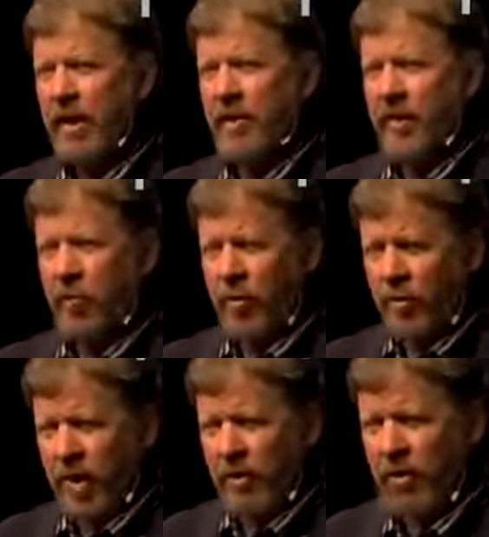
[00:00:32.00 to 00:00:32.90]
concept. When
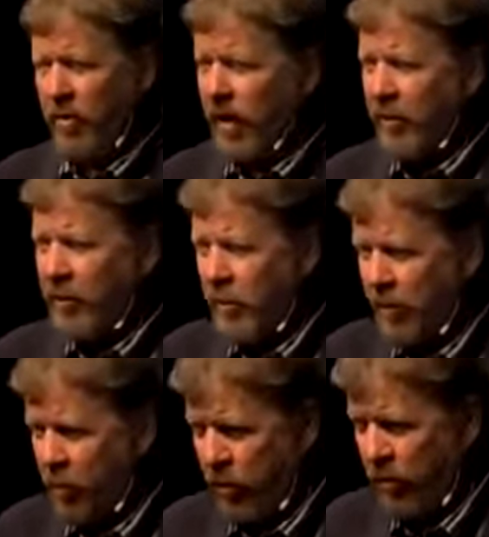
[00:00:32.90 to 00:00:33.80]
you're out there, they don't
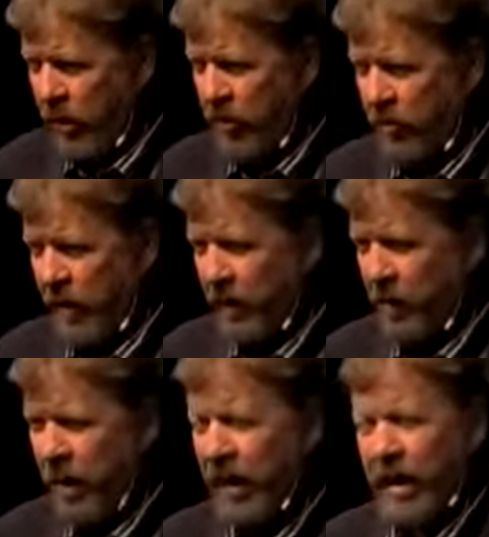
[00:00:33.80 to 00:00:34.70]
speak Portuguese, by the
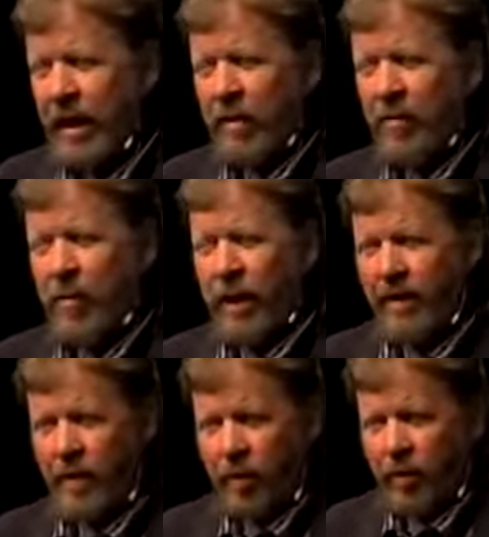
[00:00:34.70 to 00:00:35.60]
way. So when I
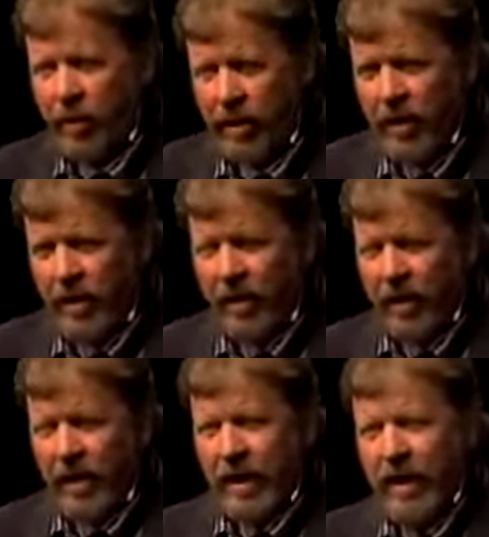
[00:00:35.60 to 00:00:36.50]
first went there
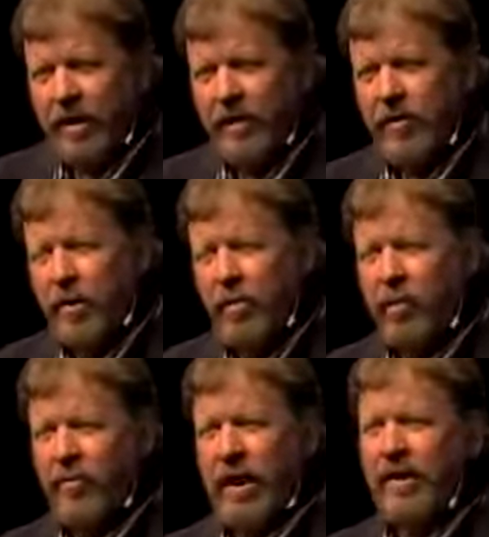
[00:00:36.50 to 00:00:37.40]
in December
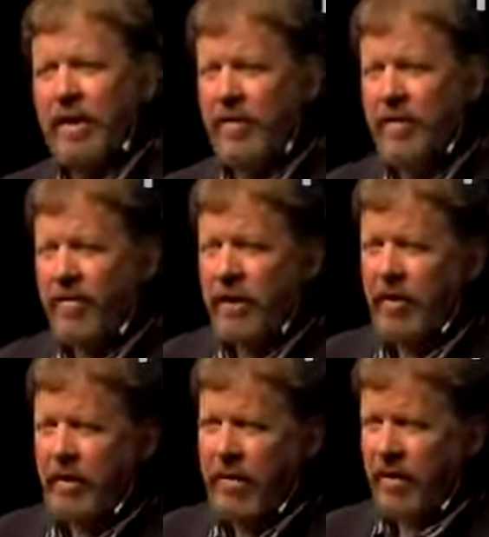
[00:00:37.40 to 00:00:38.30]
of
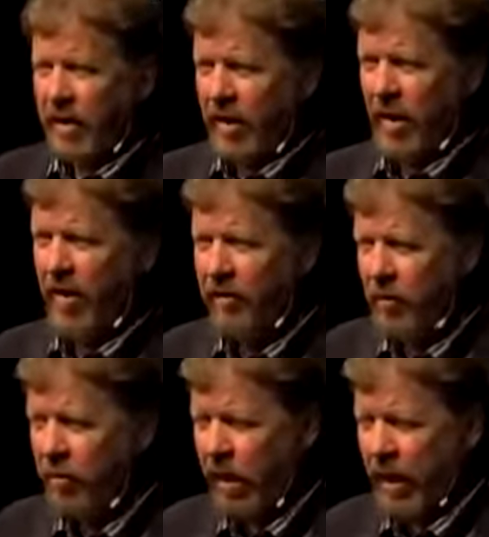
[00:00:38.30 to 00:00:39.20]
1977 and got off
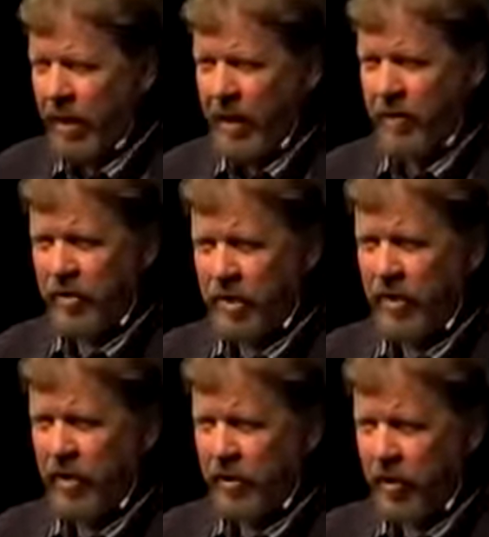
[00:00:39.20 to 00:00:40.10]
the plane,
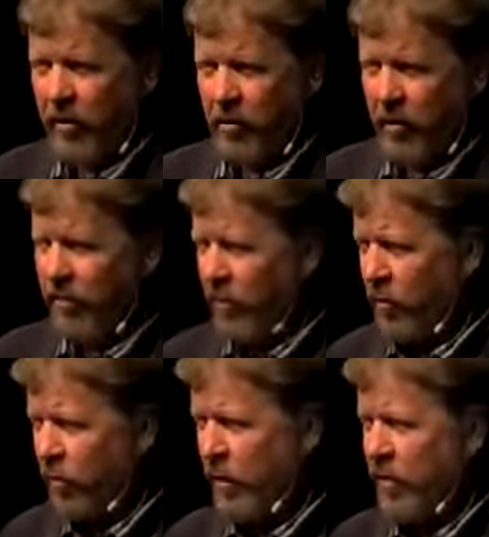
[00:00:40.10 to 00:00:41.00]
airsick and looking for the
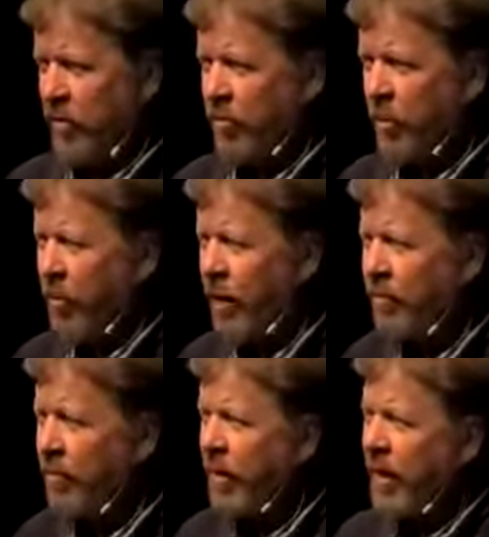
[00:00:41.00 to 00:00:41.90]
first place to throw
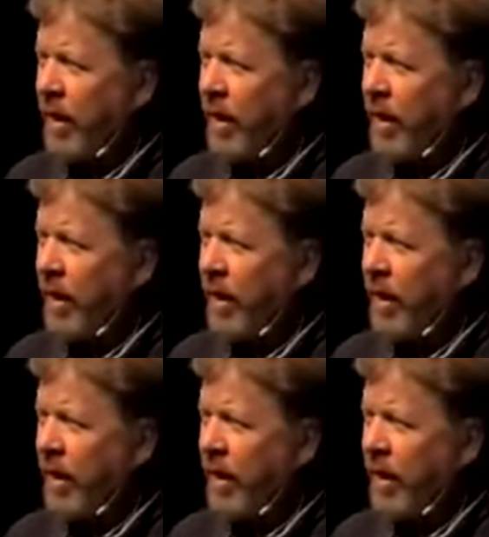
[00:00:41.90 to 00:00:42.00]
up,